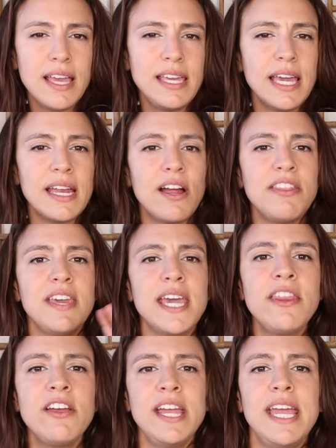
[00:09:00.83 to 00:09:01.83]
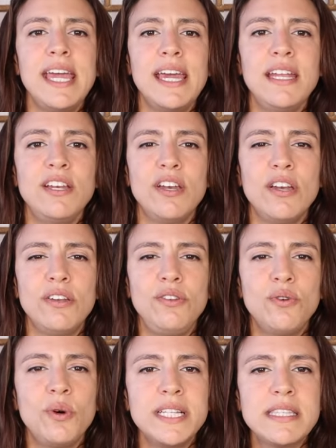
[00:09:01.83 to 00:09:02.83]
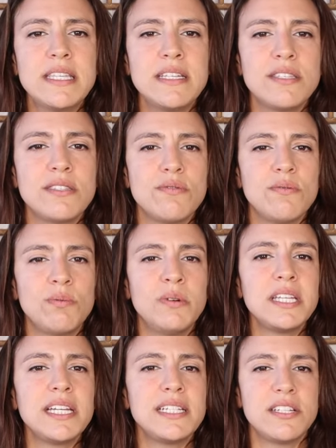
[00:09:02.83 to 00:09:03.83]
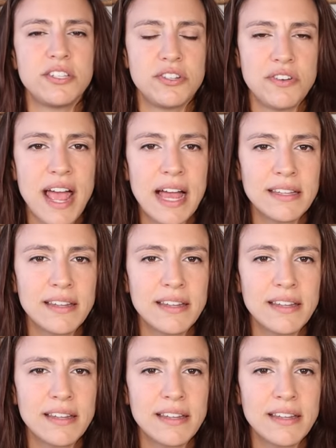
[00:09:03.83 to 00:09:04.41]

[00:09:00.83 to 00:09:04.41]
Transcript: Yet, on the other hand, noises really distract